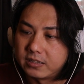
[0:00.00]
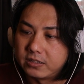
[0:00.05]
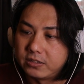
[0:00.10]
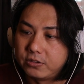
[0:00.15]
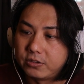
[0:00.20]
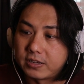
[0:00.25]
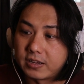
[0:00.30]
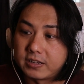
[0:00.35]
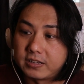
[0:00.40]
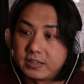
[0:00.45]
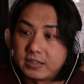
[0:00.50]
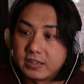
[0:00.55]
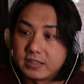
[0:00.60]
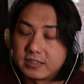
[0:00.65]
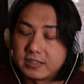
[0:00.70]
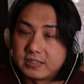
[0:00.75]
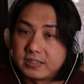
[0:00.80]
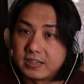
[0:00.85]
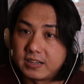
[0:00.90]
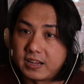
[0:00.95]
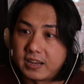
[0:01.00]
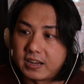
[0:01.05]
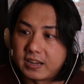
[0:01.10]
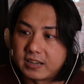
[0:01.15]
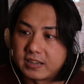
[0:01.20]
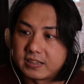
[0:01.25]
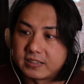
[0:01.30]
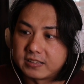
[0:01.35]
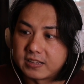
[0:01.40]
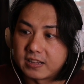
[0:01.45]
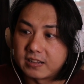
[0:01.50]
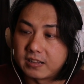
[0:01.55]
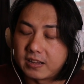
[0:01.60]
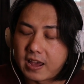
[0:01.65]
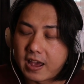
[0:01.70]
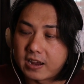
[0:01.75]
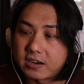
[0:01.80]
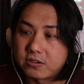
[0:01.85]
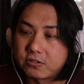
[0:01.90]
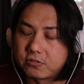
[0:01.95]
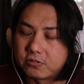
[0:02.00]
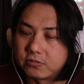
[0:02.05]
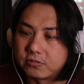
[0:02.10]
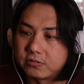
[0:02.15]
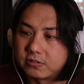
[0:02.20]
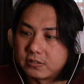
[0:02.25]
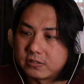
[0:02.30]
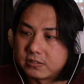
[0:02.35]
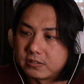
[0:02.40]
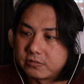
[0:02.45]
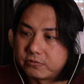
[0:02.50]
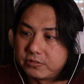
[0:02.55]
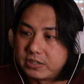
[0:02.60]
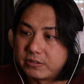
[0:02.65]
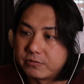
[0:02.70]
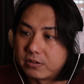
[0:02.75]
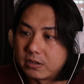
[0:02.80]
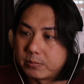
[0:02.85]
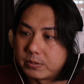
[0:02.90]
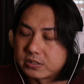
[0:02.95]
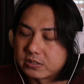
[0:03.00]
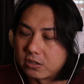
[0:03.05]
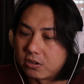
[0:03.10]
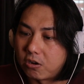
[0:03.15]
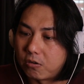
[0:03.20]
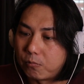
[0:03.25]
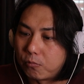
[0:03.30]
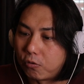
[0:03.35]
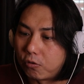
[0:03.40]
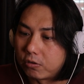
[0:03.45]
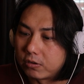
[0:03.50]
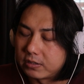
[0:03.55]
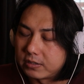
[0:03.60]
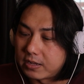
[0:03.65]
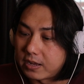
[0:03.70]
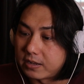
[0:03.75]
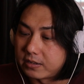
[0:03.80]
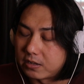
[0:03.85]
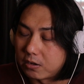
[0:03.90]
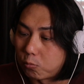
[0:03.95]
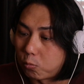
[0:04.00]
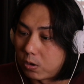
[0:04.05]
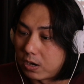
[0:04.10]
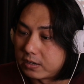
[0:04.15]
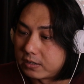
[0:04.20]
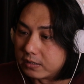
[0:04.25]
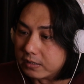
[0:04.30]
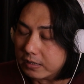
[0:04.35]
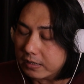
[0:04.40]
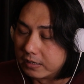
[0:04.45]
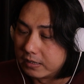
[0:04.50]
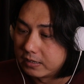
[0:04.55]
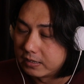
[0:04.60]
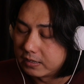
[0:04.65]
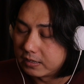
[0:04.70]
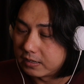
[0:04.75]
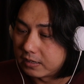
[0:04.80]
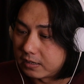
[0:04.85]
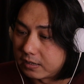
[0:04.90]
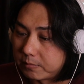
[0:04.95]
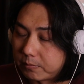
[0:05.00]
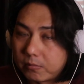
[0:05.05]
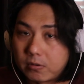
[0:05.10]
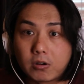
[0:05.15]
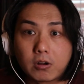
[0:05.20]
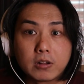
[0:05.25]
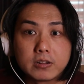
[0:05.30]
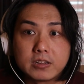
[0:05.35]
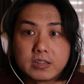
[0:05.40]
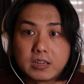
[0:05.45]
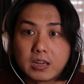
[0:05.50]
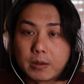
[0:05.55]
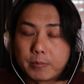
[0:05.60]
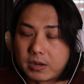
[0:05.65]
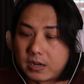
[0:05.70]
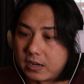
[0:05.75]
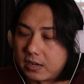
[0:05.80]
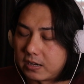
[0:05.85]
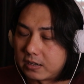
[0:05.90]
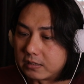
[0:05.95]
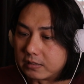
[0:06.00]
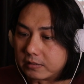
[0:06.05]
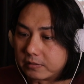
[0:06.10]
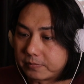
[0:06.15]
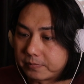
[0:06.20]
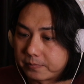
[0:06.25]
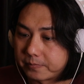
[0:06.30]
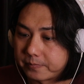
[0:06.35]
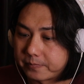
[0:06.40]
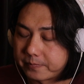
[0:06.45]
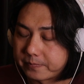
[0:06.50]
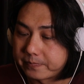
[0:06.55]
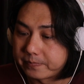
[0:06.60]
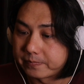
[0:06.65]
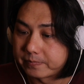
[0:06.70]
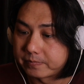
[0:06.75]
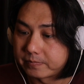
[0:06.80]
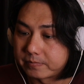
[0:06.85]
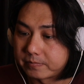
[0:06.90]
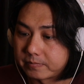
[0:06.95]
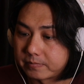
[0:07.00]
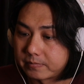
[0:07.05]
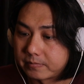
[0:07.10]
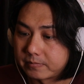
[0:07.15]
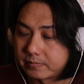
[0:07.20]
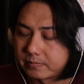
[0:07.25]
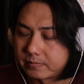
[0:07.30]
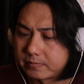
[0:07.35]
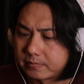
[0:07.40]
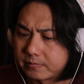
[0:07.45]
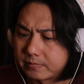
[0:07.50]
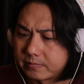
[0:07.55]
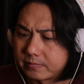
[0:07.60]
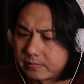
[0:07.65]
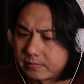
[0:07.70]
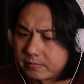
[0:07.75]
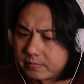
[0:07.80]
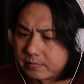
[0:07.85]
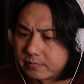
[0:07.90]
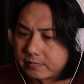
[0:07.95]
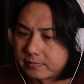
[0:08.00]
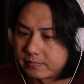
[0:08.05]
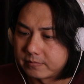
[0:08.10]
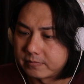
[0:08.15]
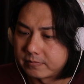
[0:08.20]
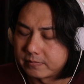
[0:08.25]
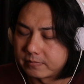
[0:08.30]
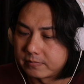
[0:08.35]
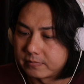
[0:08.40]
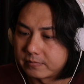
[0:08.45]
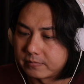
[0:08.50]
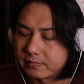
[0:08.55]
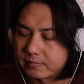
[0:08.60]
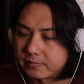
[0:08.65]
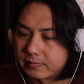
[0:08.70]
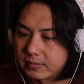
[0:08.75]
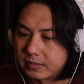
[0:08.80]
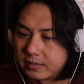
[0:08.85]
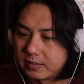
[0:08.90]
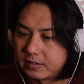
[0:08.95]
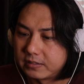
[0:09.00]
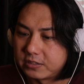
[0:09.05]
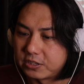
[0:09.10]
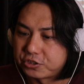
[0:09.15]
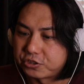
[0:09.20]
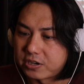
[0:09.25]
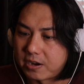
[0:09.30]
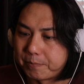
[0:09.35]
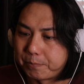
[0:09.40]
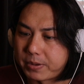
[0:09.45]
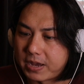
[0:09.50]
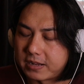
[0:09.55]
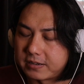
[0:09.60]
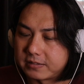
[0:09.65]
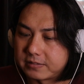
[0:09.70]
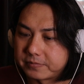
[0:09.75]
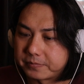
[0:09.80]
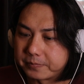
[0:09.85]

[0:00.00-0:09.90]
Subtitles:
You can hear the delay, the echo, reverb is a lot more than the one on the Yamaha. The trumpet.